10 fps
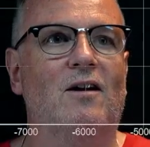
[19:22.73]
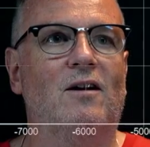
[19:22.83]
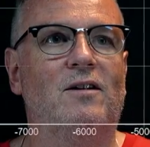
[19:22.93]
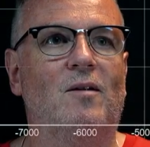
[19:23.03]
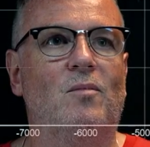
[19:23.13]

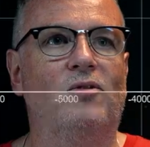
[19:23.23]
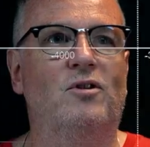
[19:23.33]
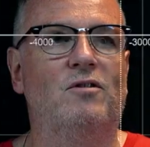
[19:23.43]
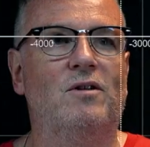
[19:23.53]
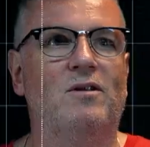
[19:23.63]
numbers
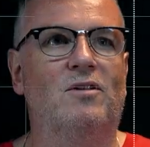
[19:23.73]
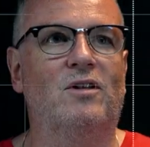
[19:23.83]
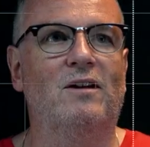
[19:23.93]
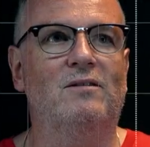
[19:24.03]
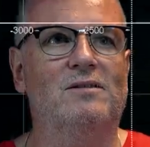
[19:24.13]
that are in the
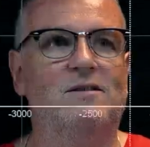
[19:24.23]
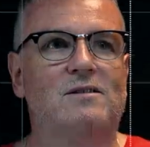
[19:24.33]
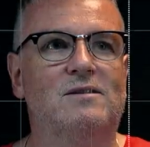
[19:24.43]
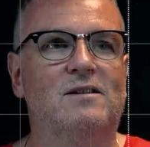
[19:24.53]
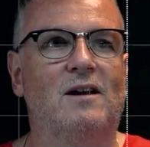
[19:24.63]

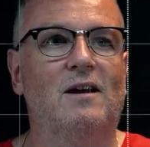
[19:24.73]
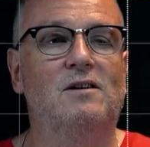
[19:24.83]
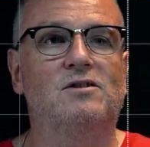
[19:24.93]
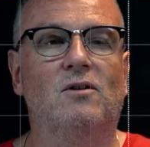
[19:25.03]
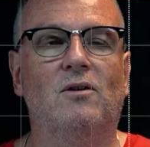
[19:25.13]
thousands.
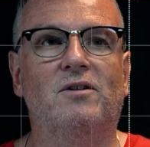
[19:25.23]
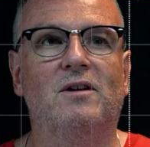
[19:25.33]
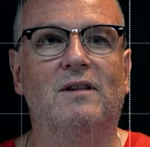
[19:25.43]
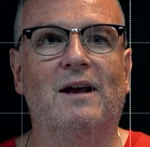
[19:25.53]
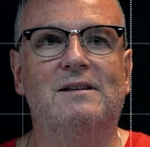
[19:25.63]
So I
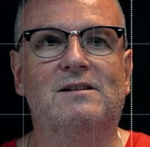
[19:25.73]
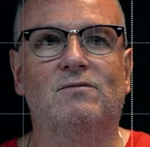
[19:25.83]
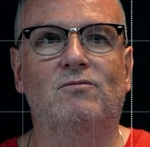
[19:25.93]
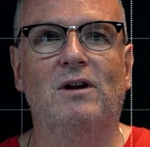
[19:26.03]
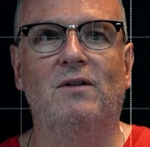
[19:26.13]
think that's
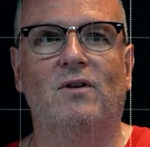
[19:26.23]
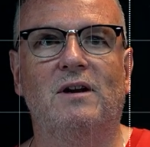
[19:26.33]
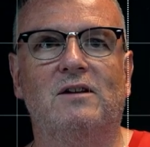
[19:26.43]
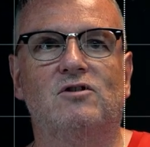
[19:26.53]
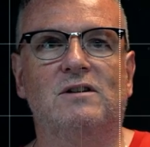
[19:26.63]
really very
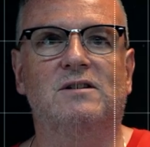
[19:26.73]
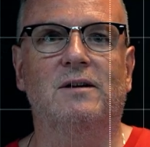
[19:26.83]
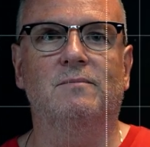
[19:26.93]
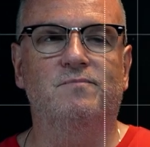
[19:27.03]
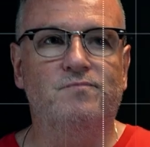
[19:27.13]

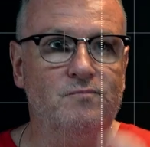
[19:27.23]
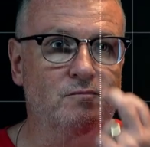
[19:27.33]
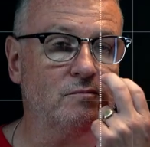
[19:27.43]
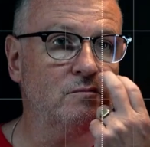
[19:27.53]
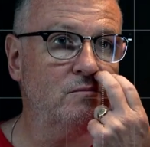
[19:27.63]
interesting.
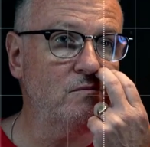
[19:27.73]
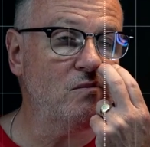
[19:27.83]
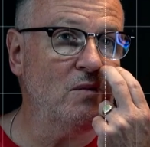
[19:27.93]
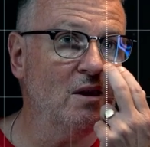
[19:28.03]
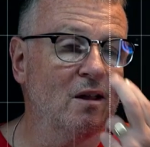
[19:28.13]

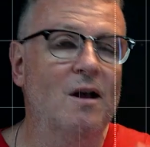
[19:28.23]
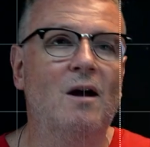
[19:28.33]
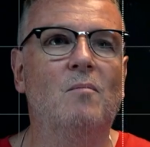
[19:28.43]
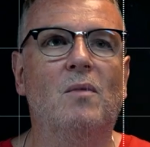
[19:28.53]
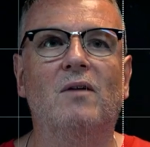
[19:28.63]

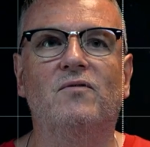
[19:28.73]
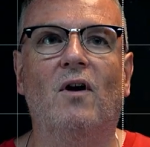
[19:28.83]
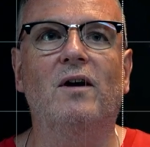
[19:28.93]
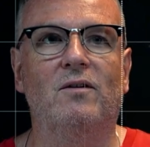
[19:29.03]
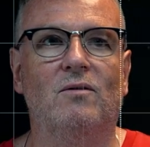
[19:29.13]
My
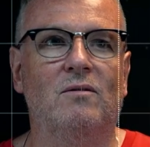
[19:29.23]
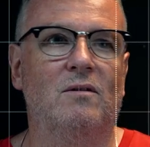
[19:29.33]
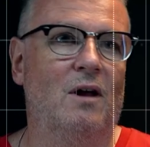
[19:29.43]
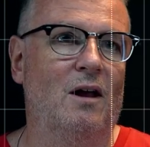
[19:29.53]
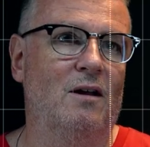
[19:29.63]
final
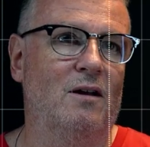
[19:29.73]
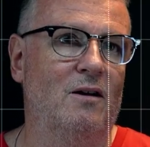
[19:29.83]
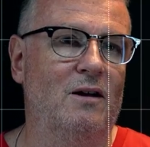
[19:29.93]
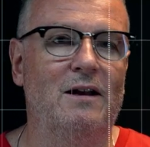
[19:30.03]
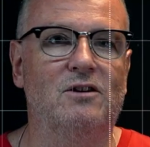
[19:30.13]

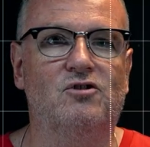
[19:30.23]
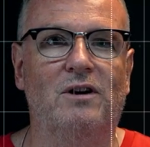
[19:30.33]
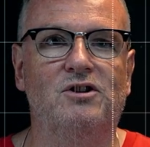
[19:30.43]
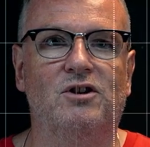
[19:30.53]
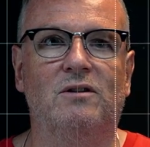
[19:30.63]

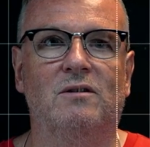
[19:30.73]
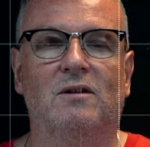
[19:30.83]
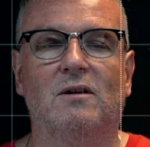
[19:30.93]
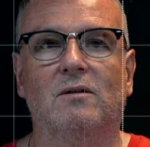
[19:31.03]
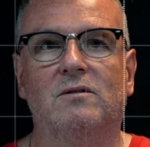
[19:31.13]
illustration that
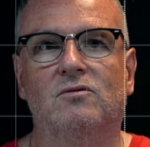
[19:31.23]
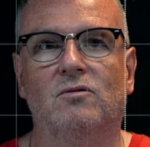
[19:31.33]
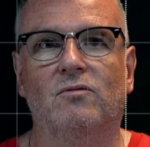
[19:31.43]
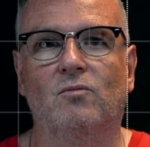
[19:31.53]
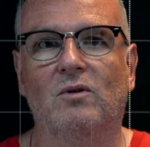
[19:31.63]
I sort
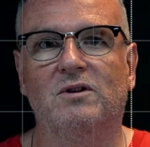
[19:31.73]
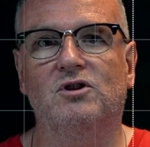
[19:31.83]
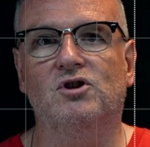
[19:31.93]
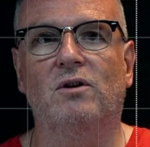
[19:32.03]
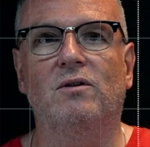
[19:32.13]
of wanted to
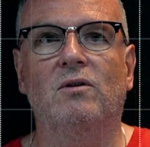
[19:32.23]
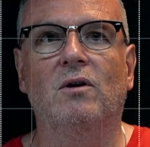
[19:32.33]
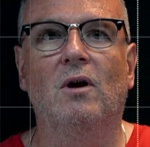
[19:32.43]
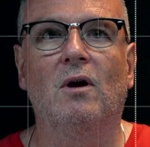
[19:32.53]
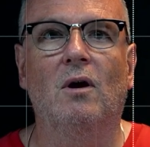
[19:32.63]
show you
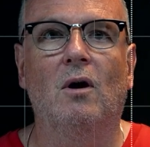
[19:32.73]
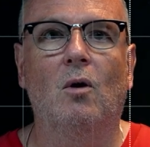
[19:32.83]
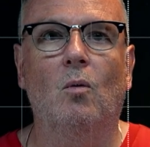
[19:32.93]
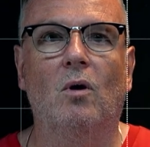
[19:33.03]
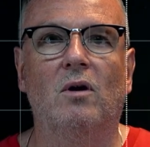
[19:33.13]

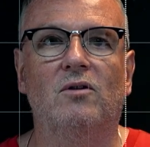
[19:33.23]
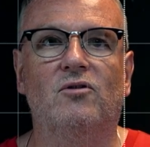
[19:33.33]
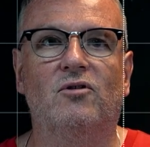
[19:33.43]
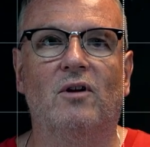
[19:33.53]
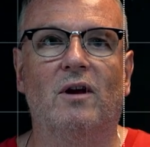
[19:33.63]

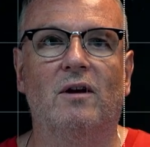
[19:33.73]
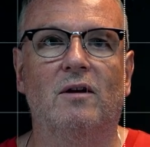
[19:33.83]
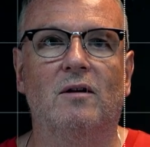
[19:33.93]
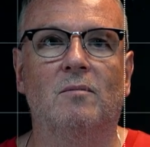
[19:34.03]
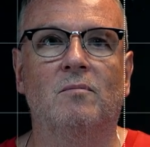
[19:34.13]
was,
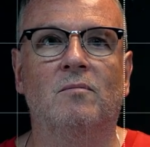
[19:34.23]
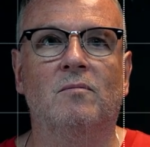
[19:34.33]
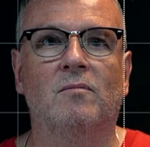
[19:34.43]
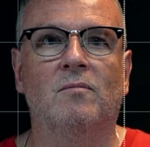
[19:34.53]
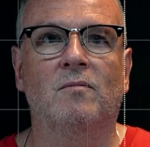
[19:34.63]

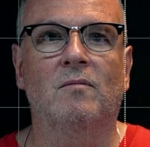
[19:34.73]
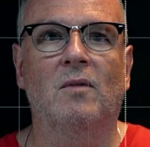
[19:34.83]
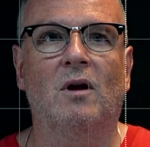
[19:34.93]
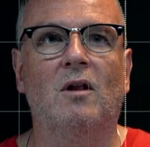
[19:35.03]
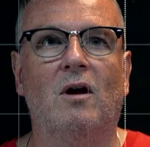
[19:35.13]

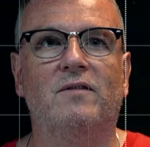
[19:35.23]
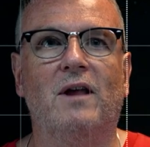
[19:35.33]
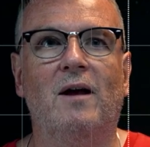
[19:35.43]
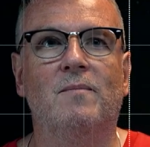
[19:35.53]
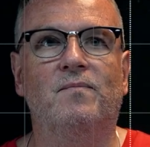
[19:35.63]
I'll hide that,